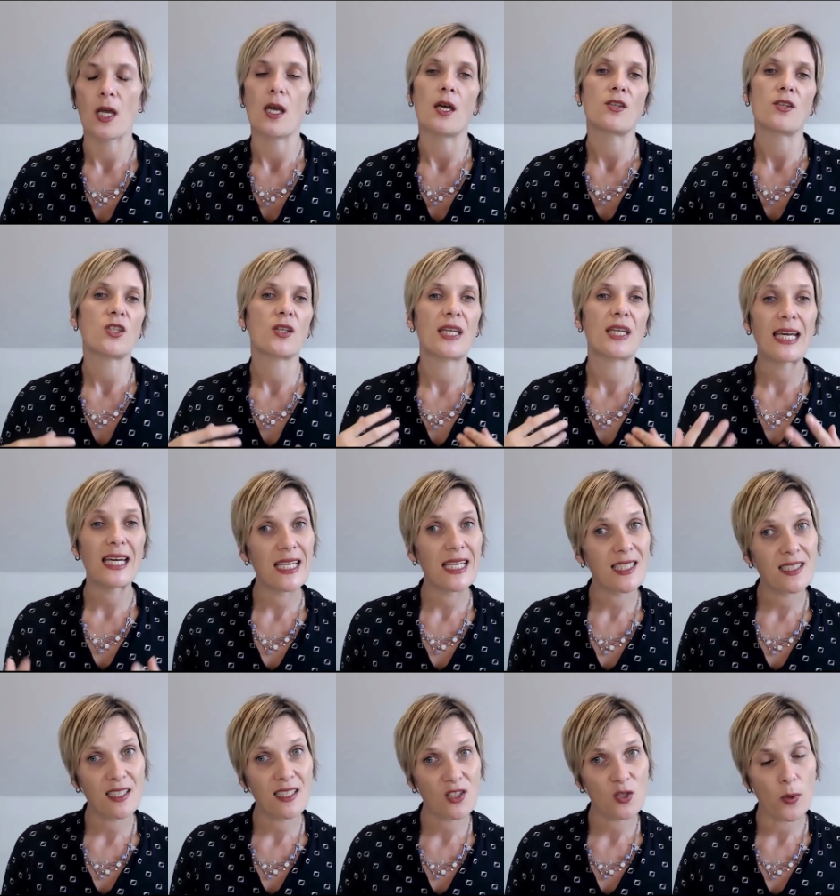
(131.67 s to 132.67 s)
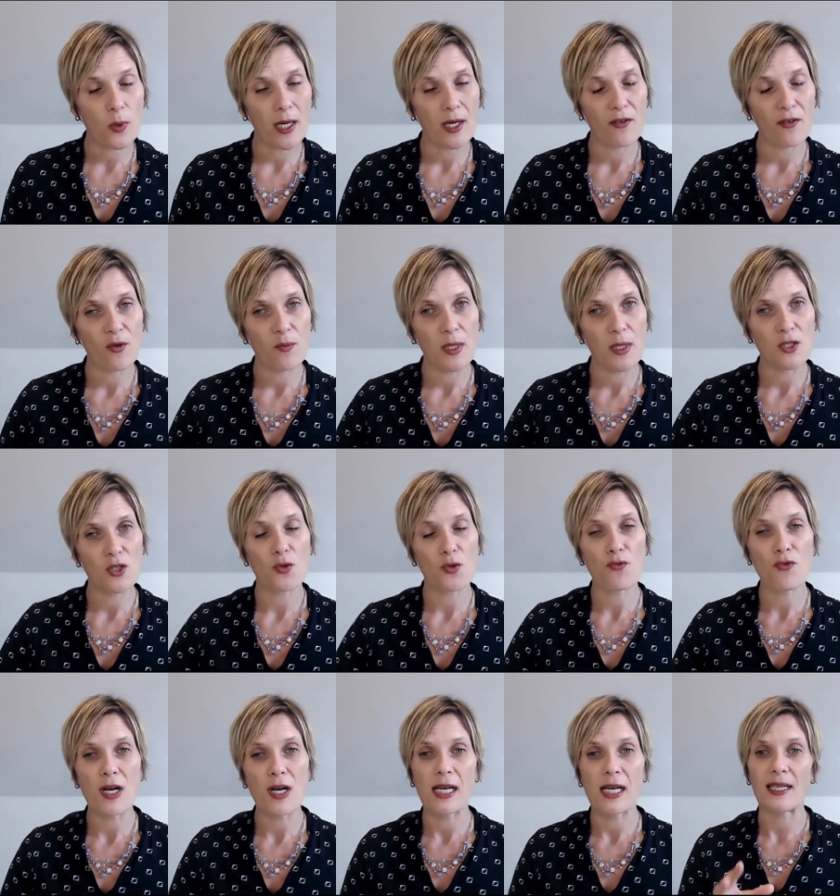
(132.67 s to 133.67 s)
So the easiest way for me to
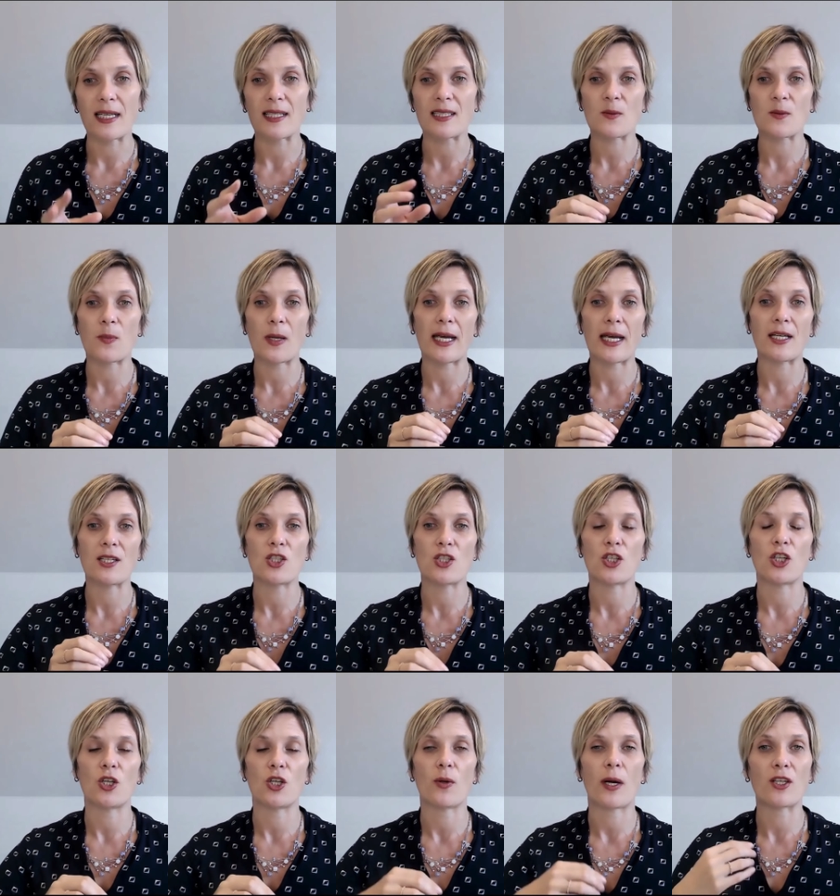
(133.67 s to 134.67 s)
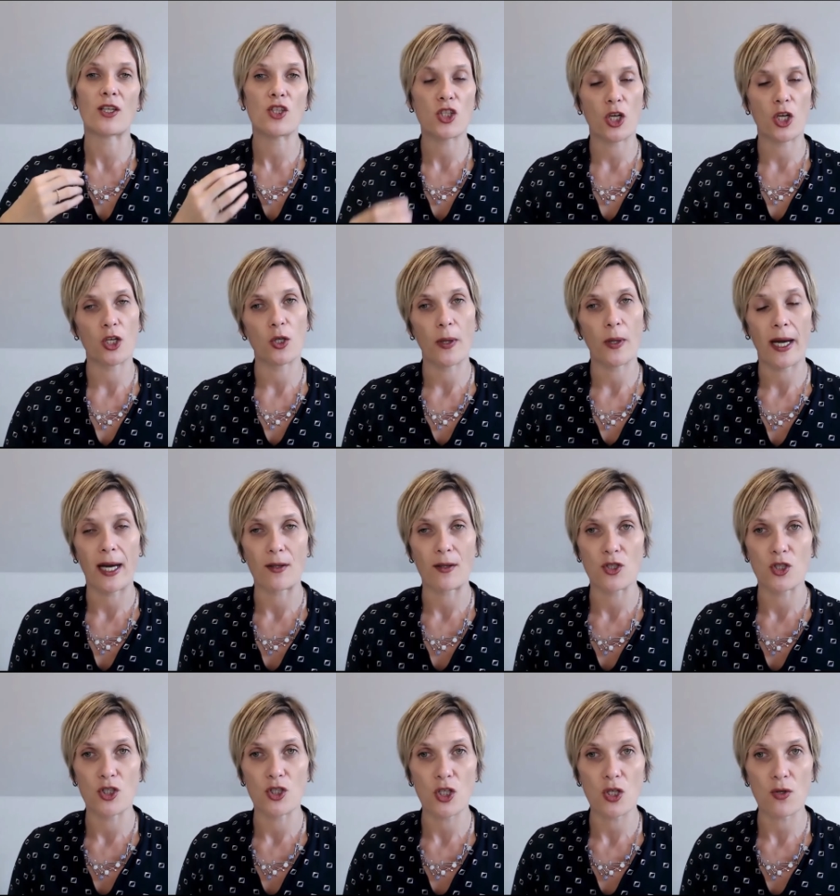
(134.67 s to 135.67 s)
really explain to you and show you how to
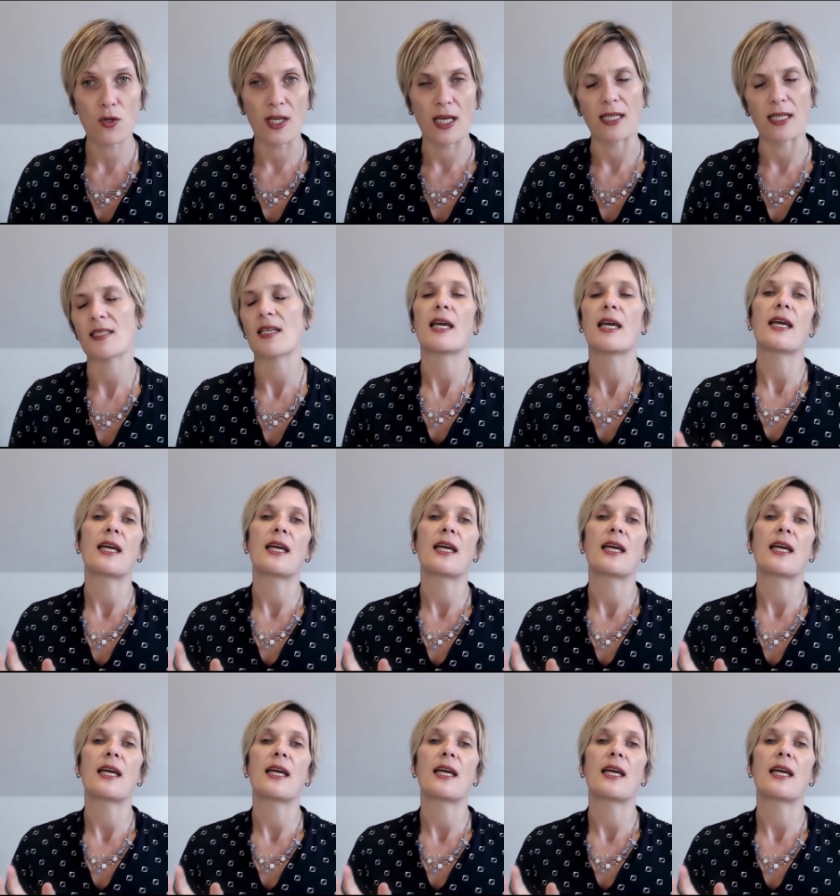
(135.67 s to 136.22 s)
do this